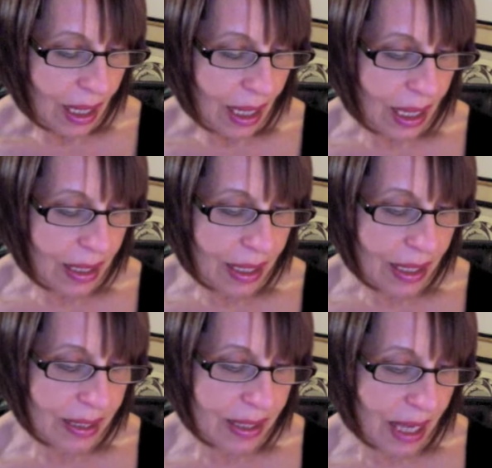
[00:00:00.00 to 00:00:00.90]
It
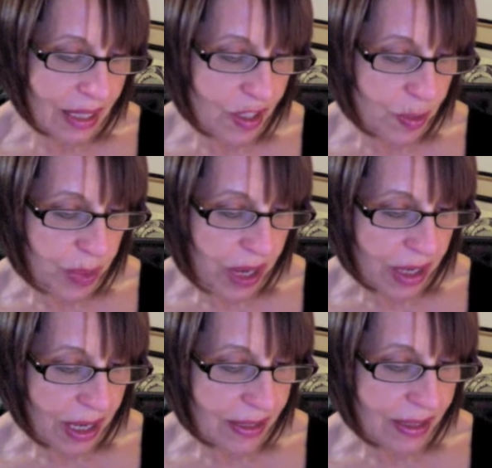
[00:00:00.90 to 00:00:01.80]
is the
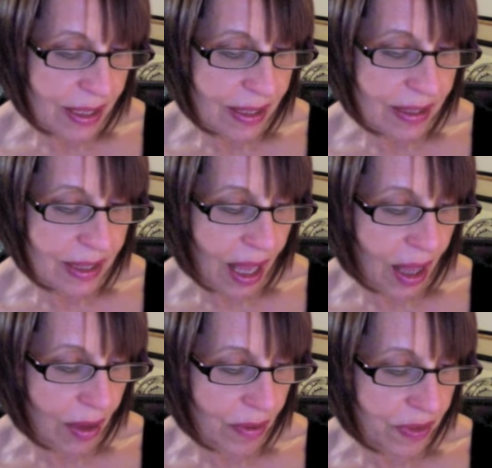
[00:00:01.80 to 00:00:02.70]
experience
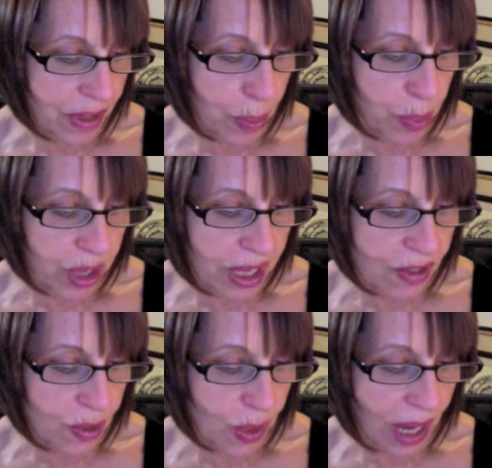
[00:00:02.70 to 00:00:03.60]
itself that brings
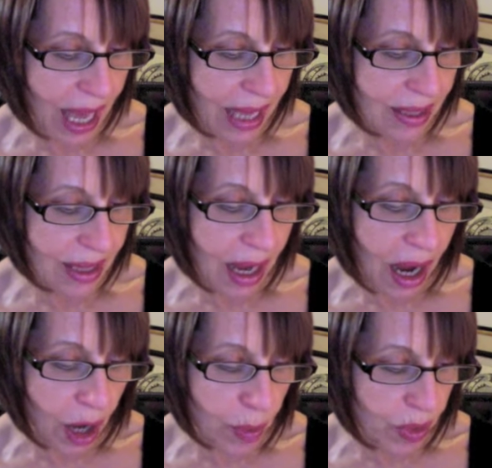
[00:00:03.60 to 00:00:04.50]
to light the
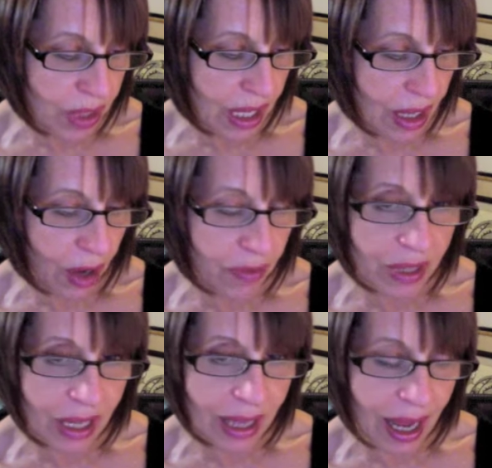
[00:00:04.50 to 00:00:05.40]
harmony of
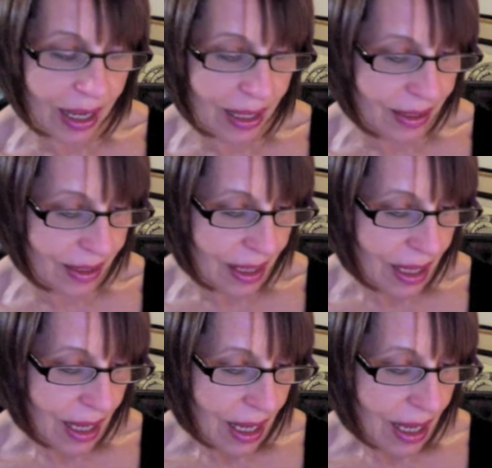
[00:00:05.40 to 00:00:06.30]
the night,
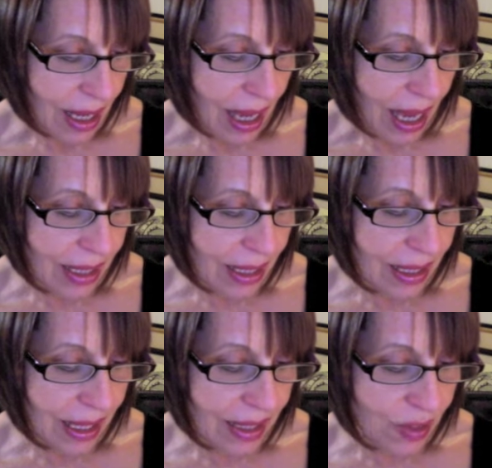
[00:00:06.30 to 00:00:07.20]
and
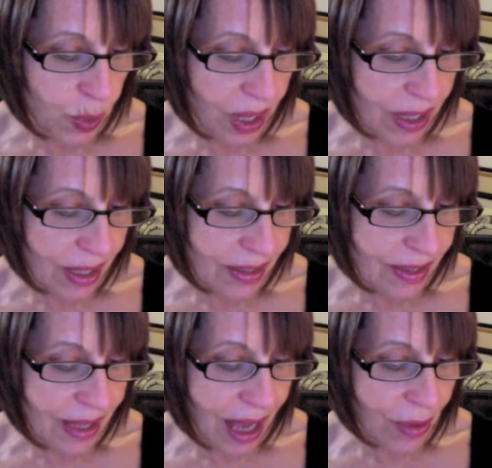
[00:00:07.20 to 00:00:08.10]
it is when the
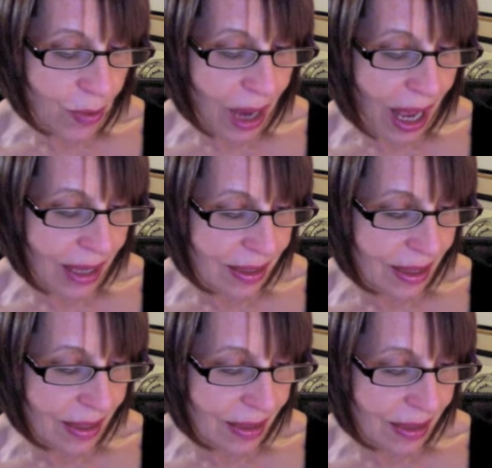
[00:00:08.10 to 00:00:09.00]
sun
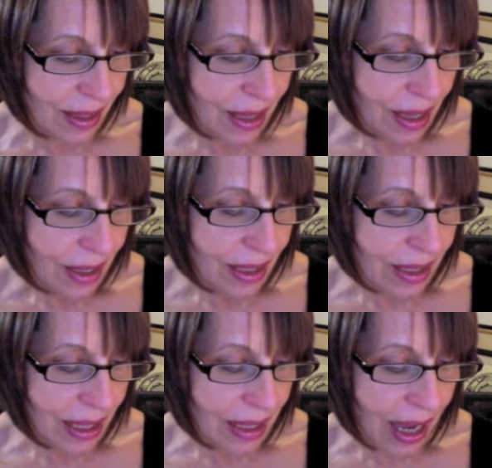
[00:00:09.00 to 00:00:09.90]
rises that
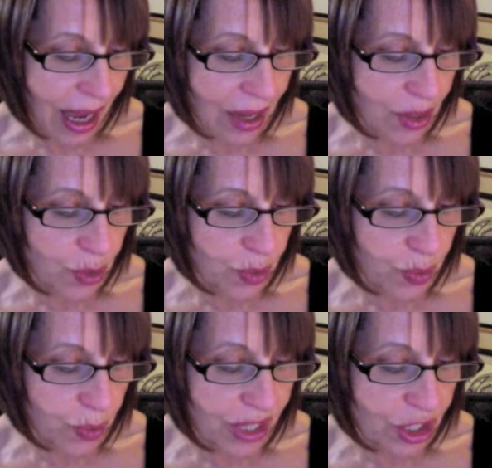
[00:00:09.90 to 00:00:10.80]
the night
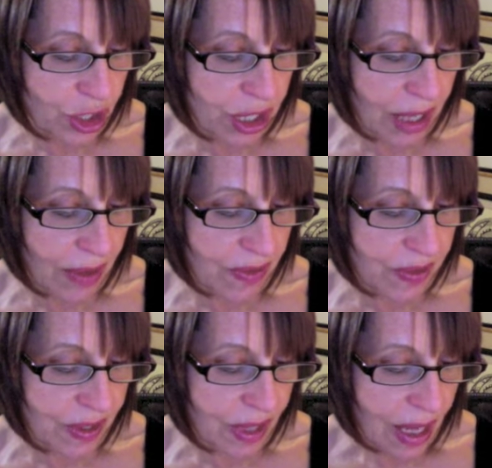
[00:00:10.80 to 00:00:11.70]

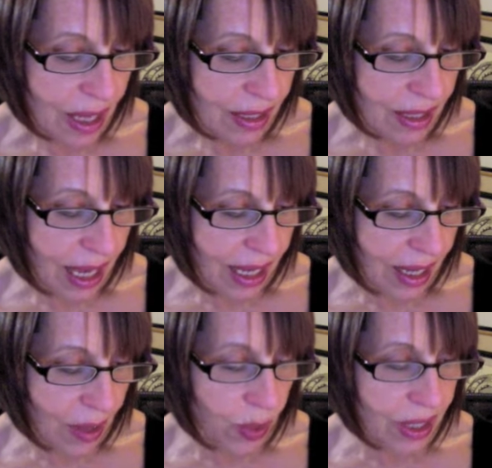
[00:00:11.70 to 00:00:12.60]
retrieves,
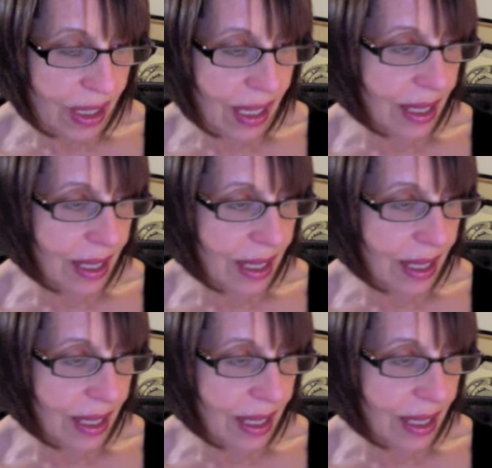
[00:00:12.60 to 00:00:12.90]
taking within